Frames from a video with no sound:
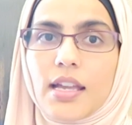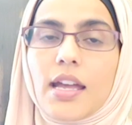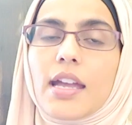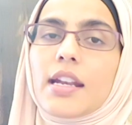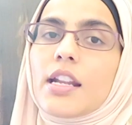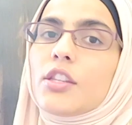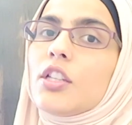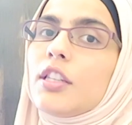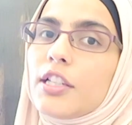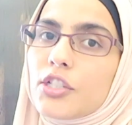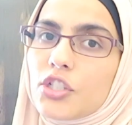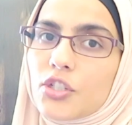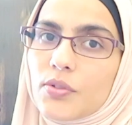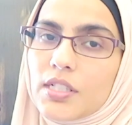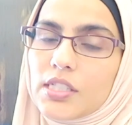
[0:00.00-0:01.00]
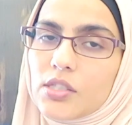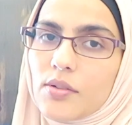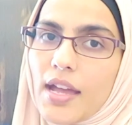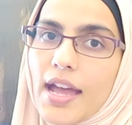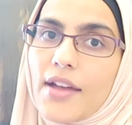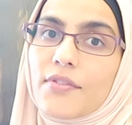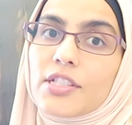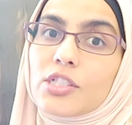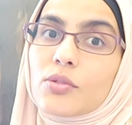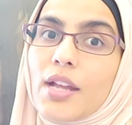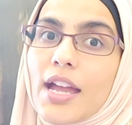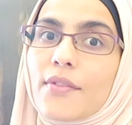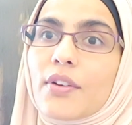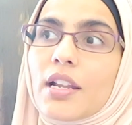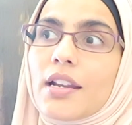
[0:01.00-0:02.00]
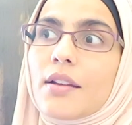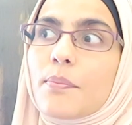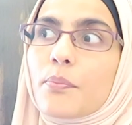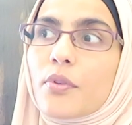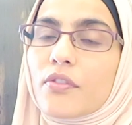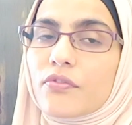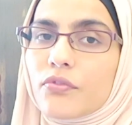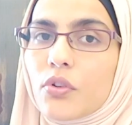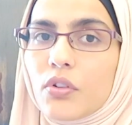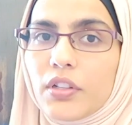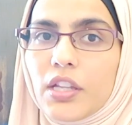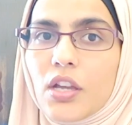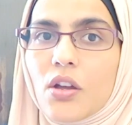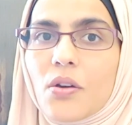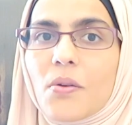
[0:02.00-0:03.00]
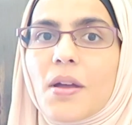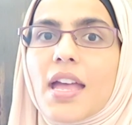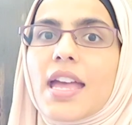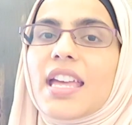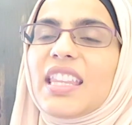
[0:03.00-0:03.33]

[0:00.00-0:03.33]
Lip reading: Another luxury is to have a portfolio